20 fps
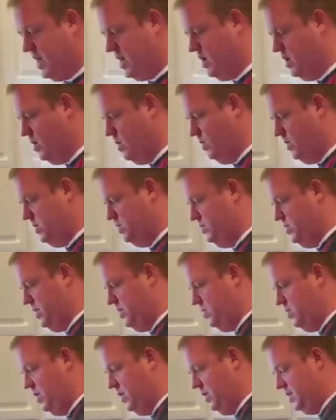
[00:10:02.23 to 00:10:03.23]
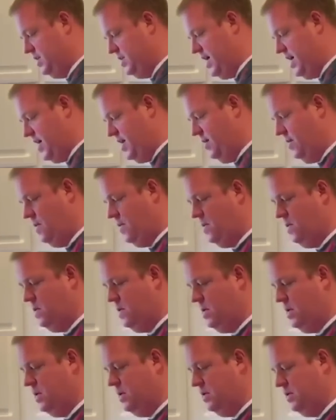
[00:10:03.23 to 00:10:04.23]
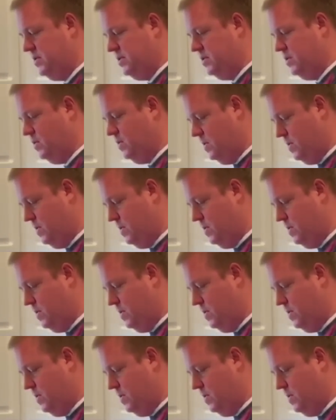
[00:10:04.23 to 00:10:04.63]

of always been where it's at. So,